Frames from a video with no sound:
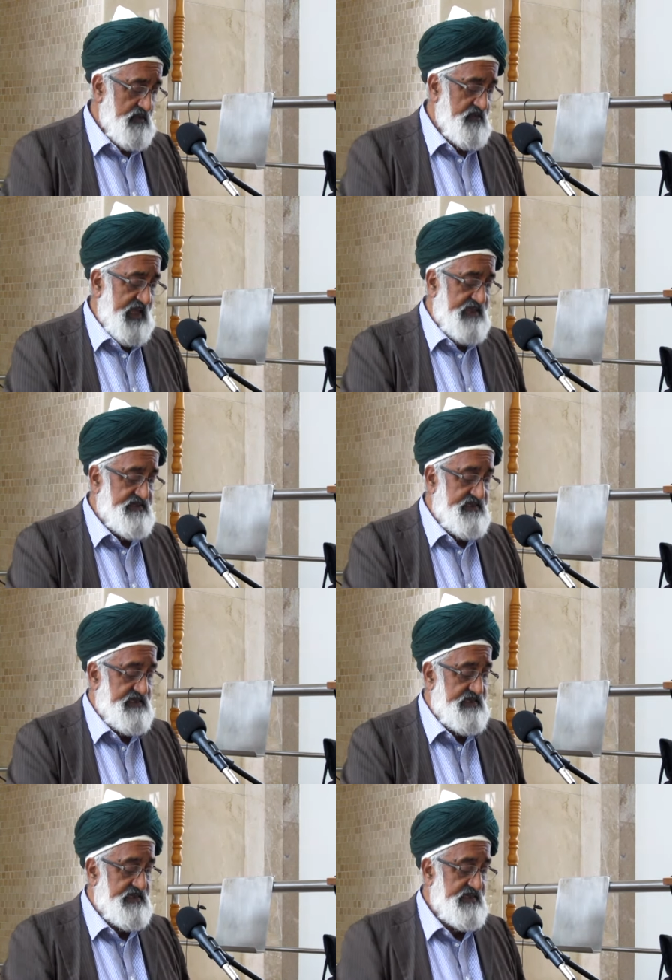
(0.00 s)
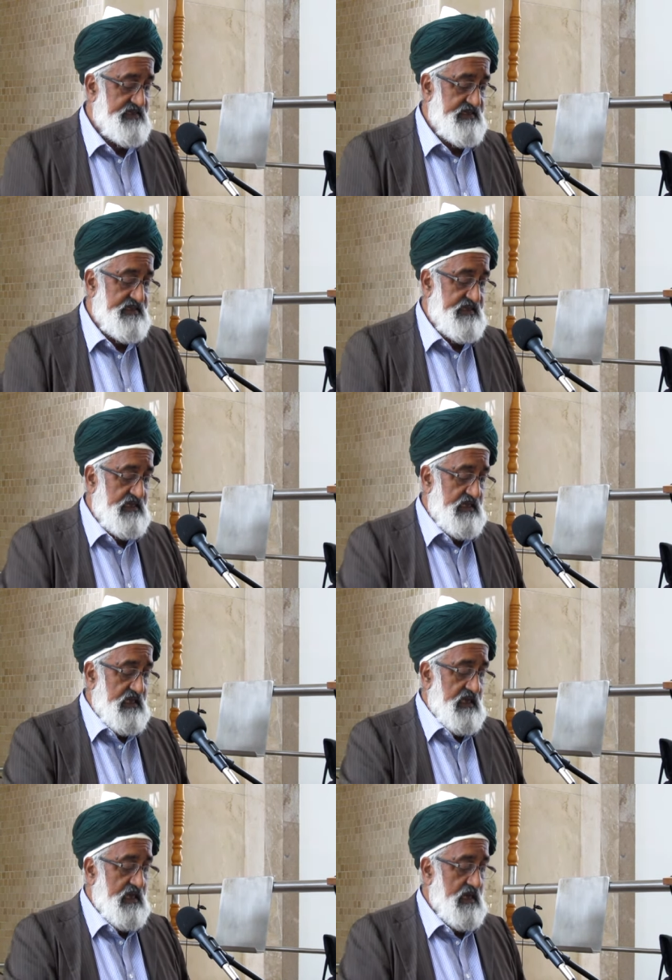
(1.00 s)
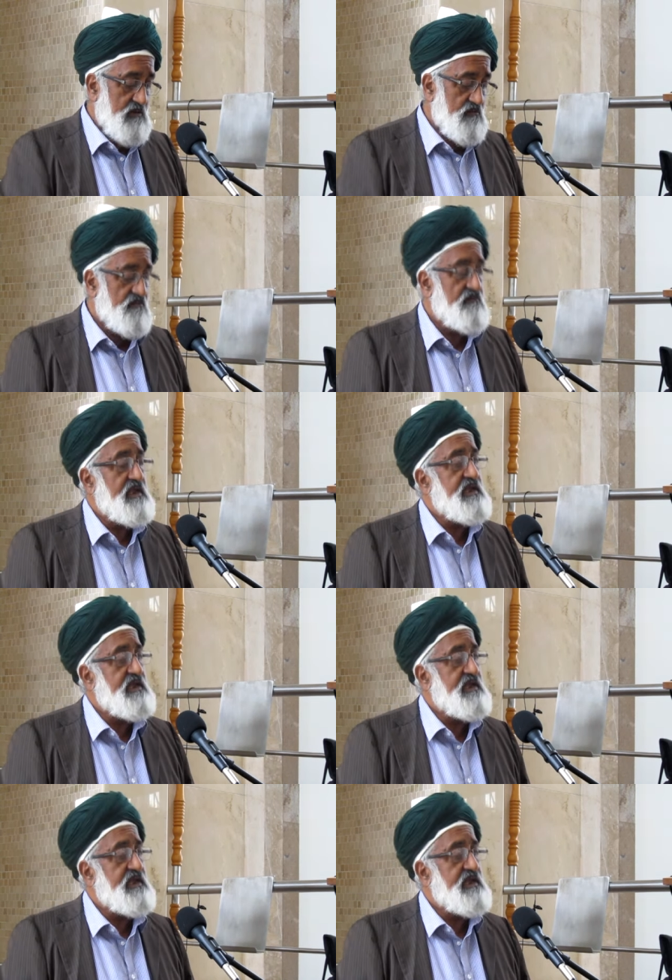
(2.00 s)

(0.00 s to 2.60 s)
that um,